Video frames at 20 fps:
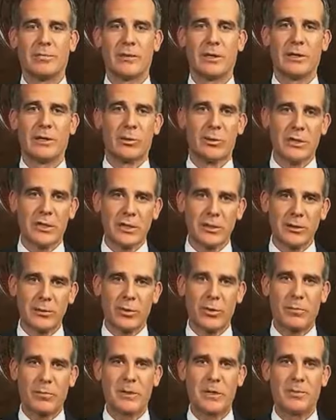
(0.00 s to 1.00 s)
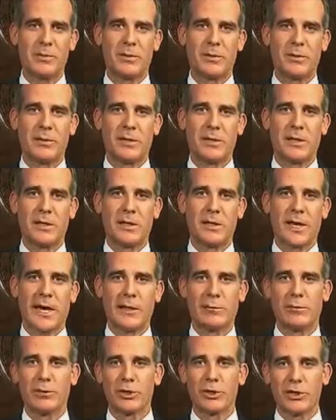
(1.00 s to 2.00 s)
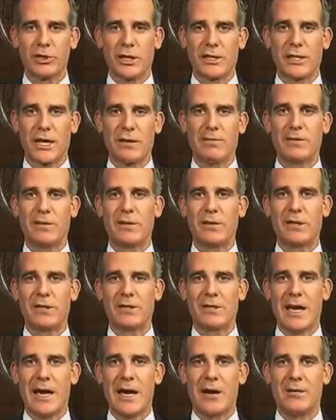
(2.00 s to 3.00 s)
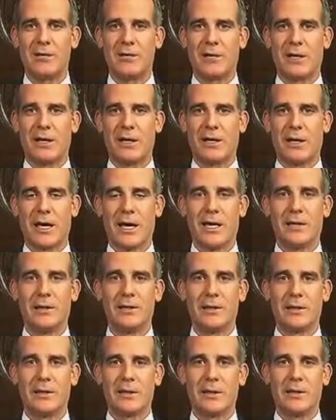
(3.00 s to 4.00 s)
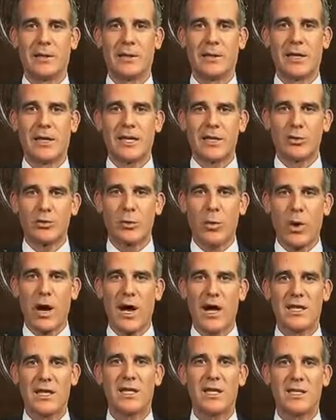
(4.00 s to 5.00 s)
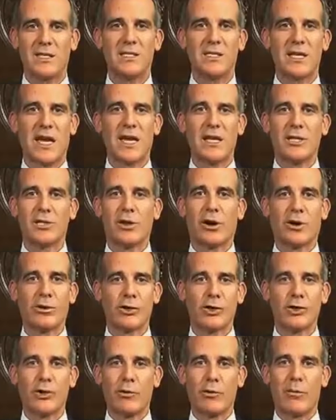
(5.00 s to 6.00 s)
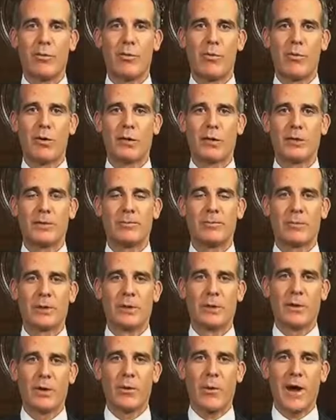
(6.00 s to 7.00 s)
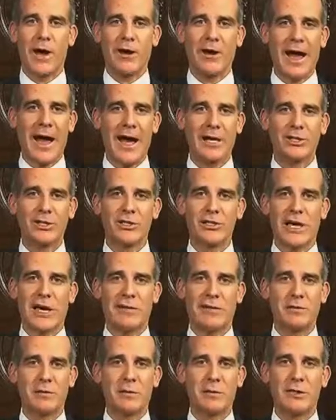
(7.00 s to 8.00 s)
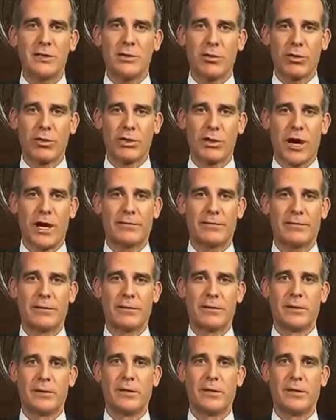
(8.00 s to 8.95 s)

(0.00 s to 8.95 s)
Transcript: It will kill more people and will shut everything down again. That is why these days are so important, why our actions have to be so thoughtful,